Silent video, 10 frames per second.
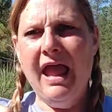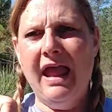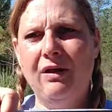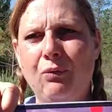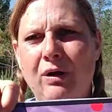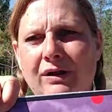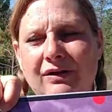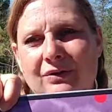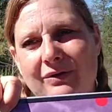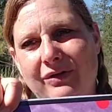And one of
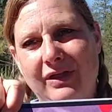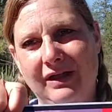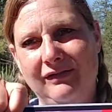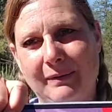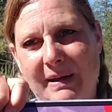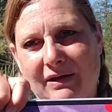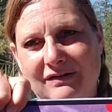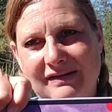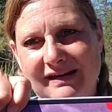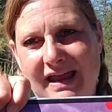the cool things about
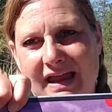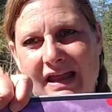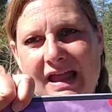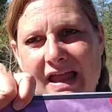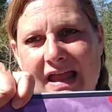today